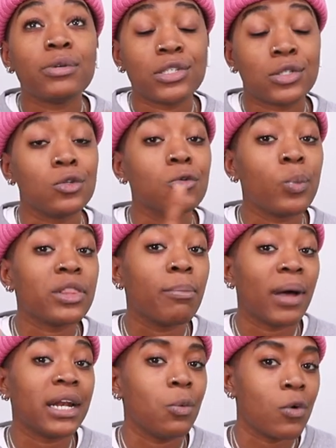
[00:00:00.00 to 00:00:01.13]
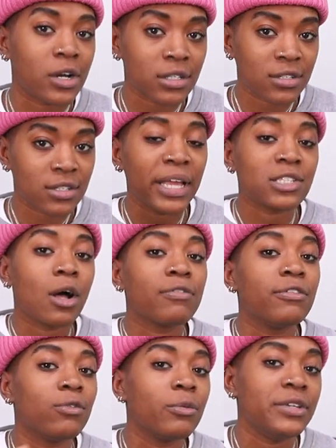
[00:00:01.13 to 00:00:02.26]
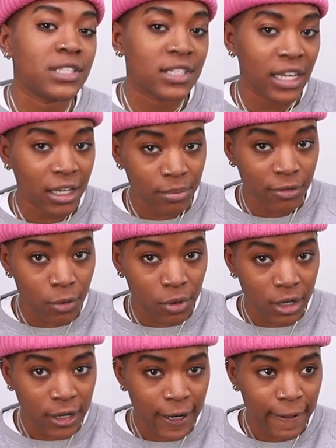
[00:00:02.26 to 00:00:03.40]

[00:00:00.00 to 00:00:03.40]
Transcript: to assume what the body wants based off of what we've seen before.